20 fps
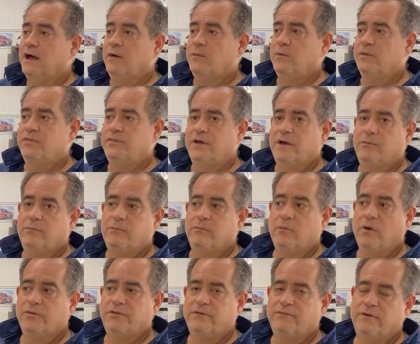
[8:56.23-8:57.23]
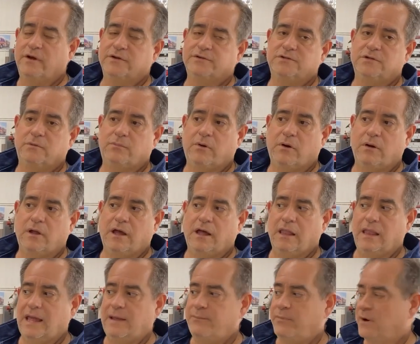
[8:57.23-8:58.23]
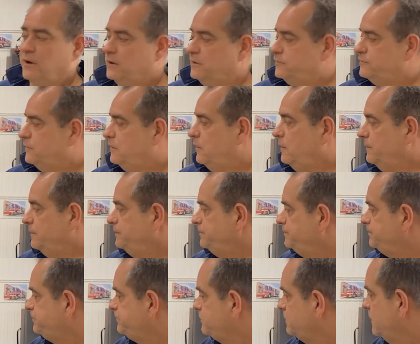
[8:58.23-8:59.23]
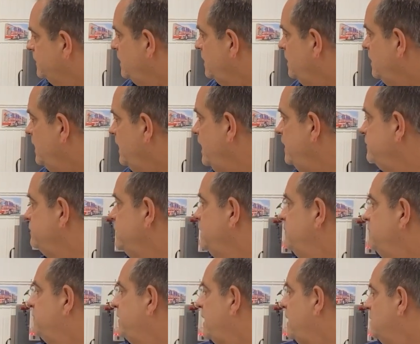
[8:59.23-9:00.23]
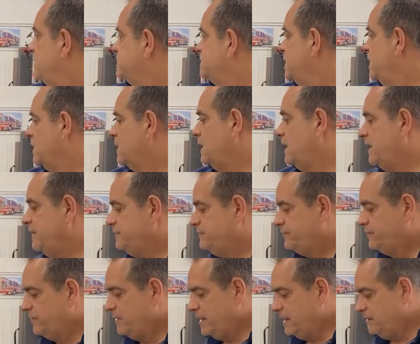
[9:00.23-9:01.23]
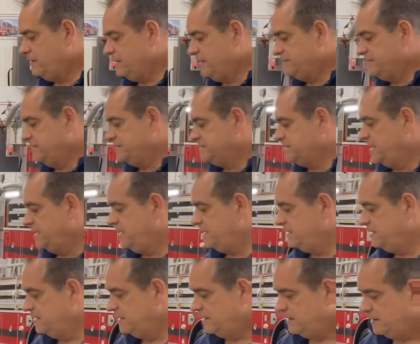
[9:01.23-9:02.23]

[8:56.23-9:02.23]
with multifunctional light bar control. And fire tech lights throughout, as I stated.